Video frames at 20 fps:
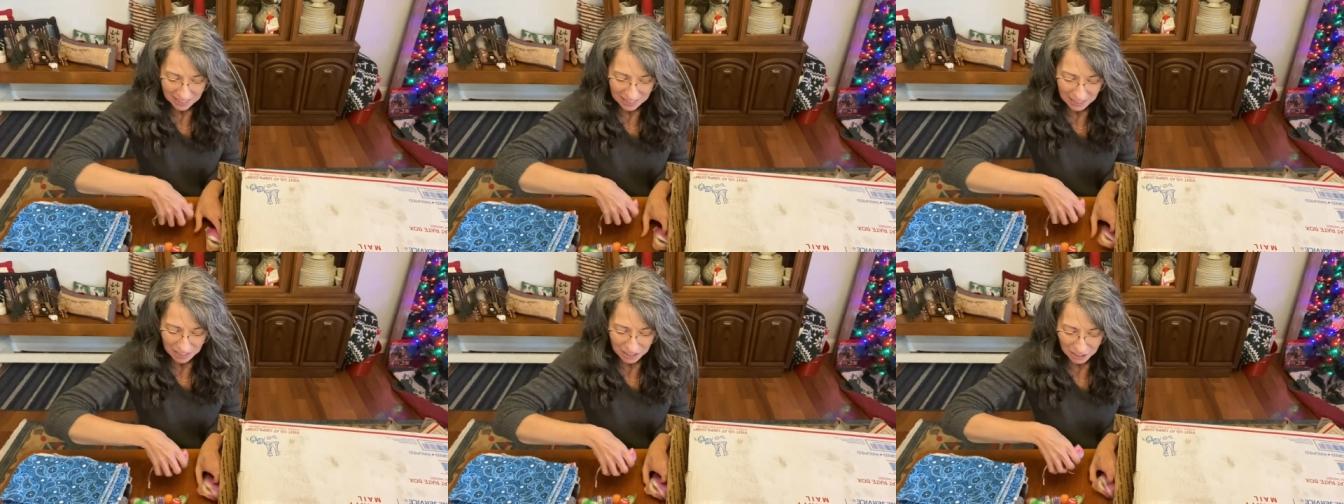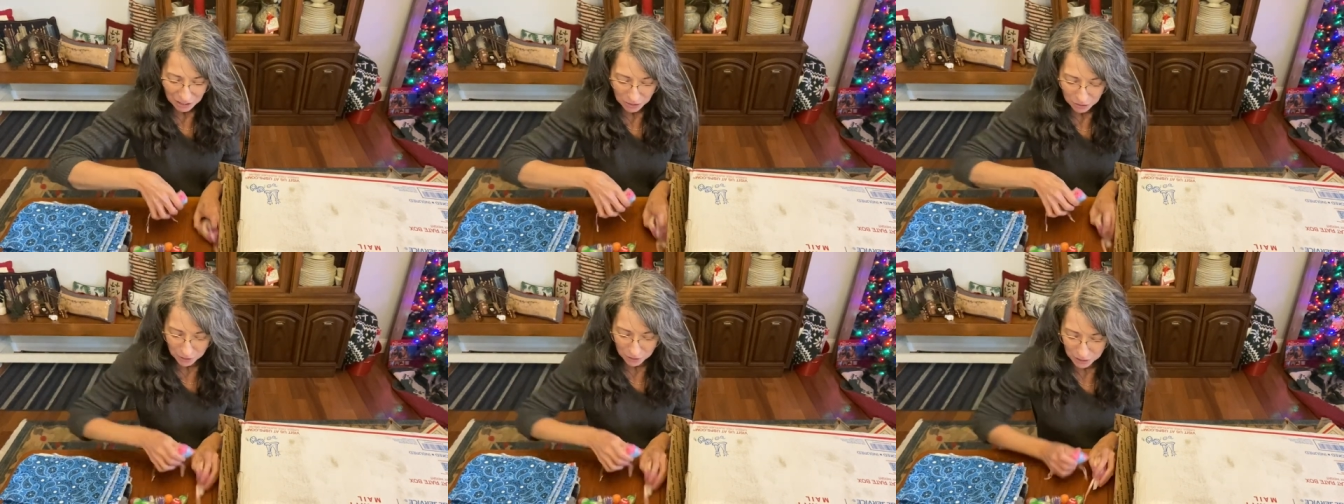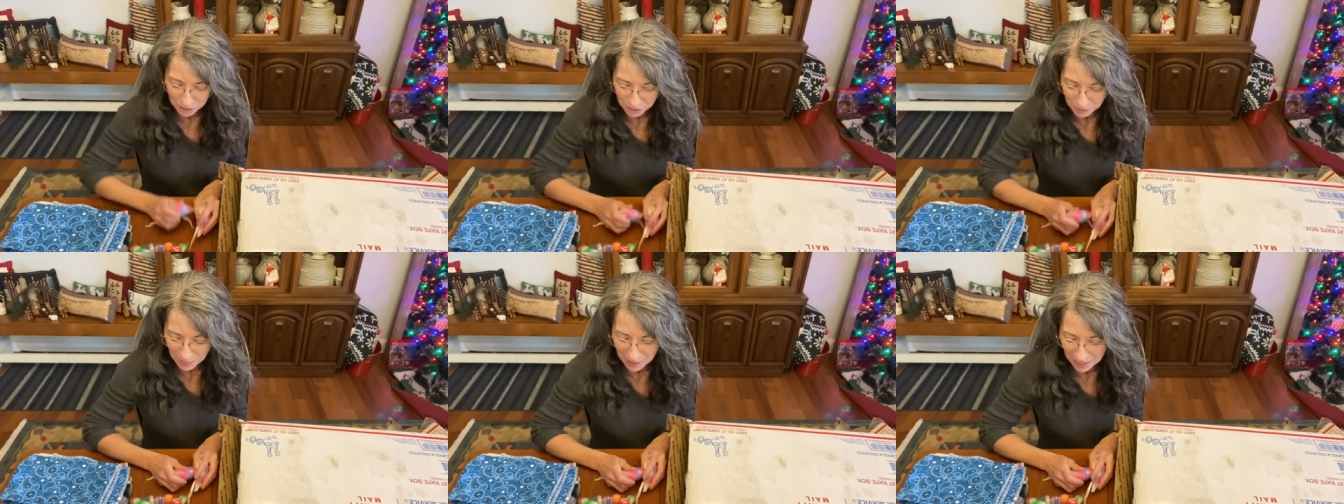
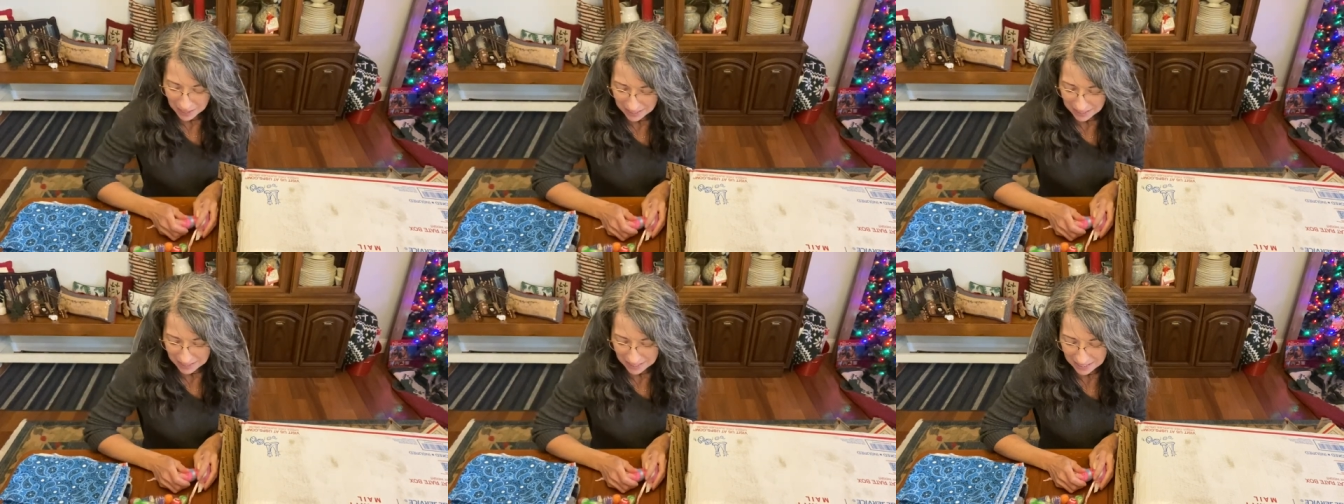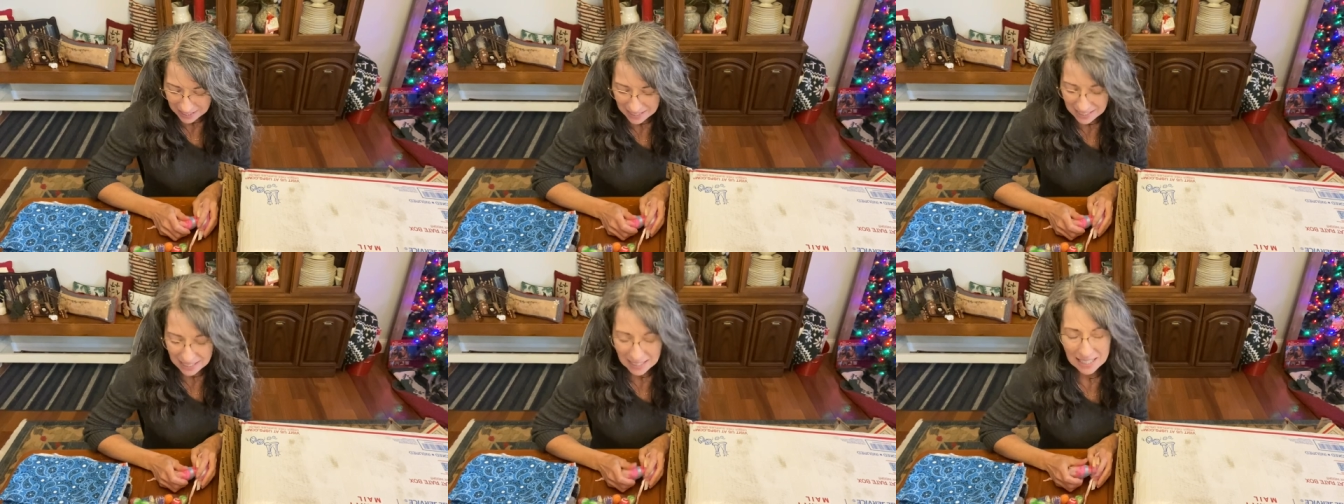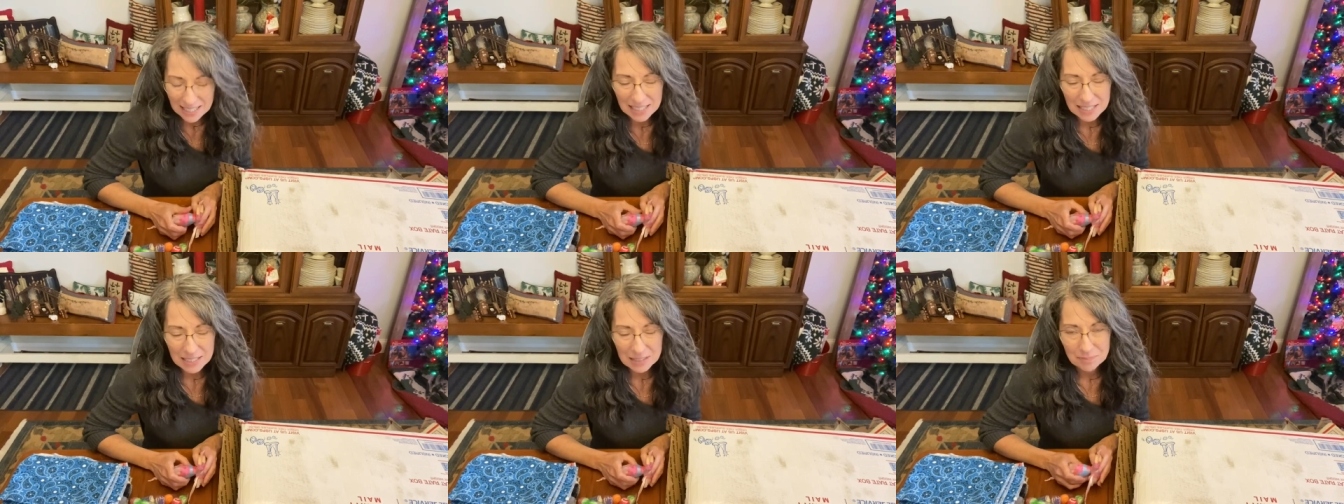children's boxes
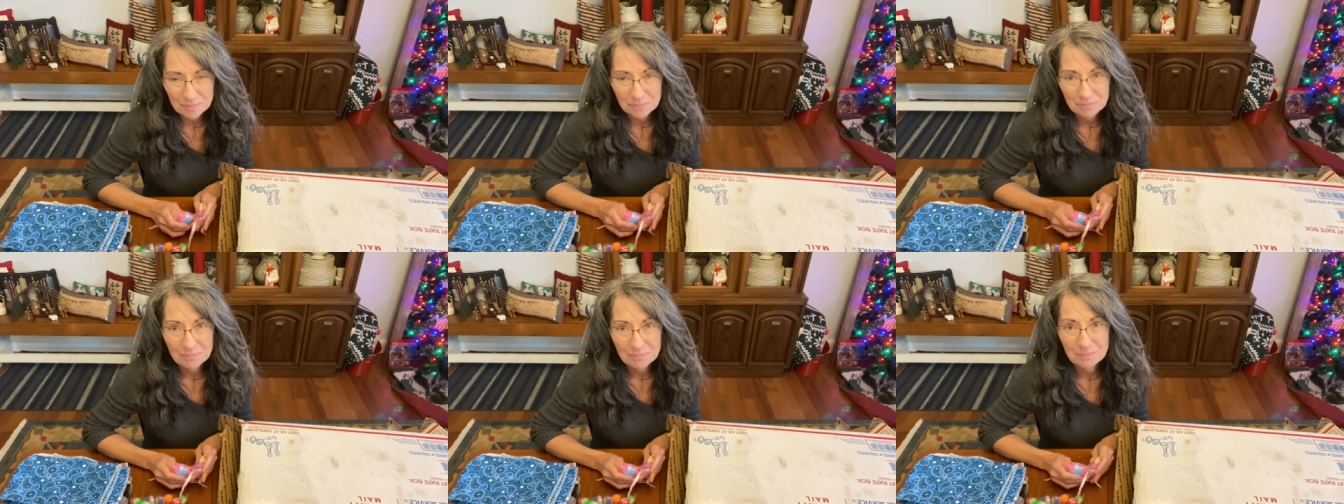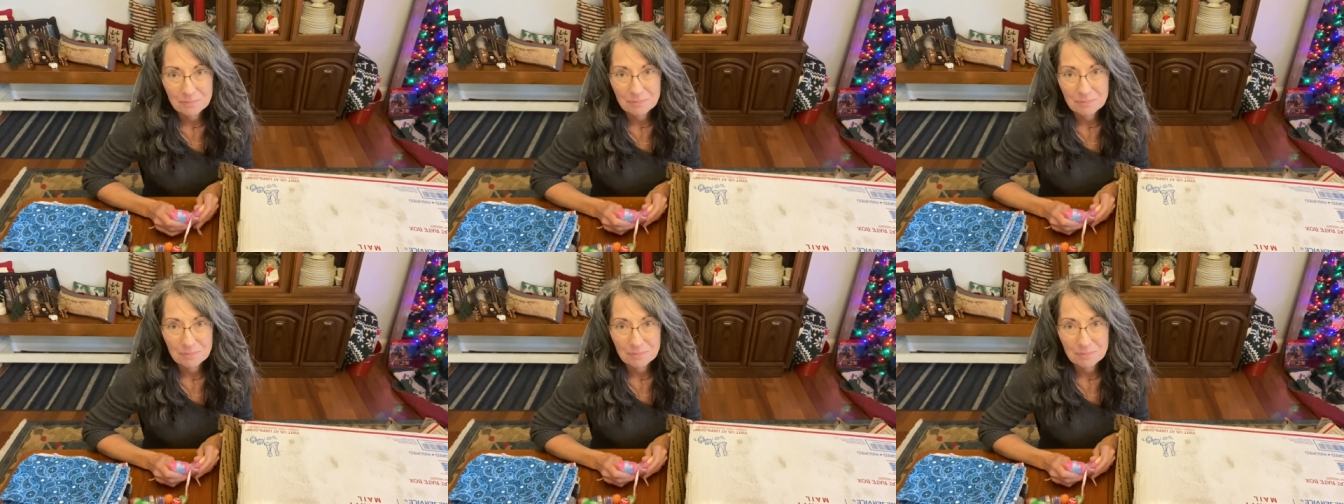um,